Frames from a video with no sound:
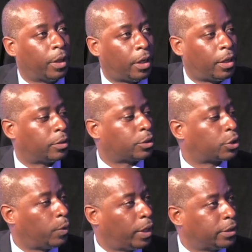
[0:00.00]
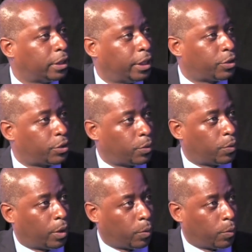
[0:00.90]
give tips to parents about how to
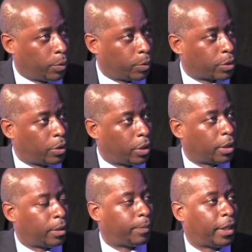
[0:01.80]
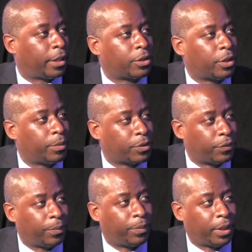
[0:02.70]
de-stress, how
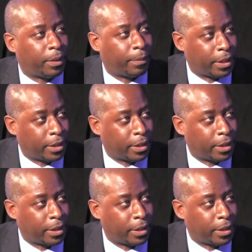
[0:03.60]
not to become